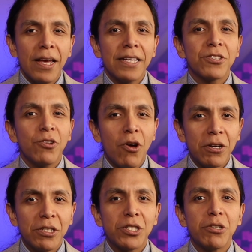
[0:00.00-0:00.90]
as
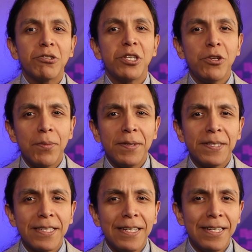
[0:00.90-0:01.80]
long as there's
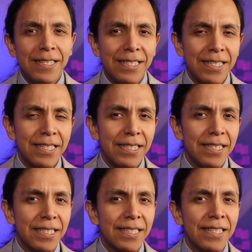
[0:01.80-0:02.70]
humans in
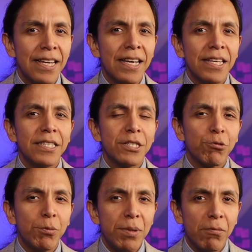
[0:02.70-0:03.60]
existence,
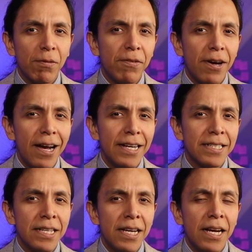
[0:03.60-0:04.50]
this will be
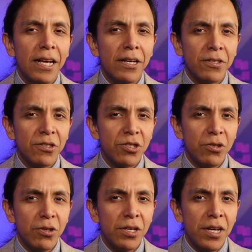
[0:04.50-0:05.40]
refined and
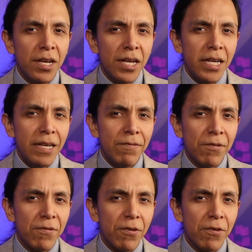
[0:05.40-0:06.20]
understood even